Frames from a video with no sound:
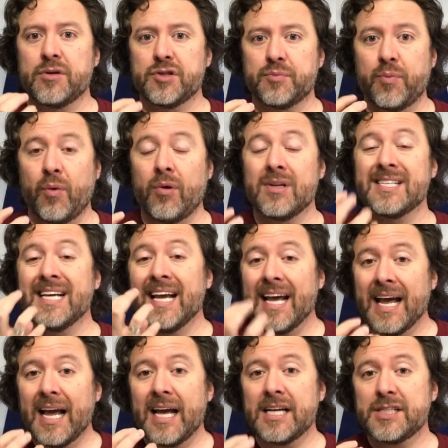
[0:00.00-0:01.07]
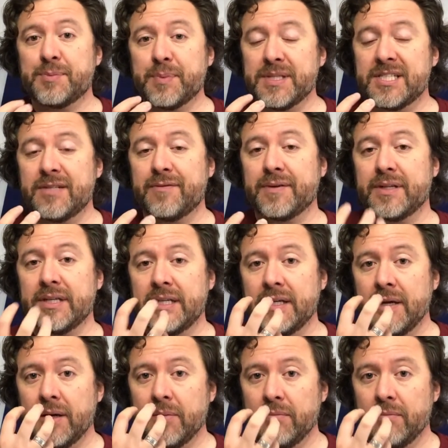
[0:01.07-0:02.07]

sports and specifically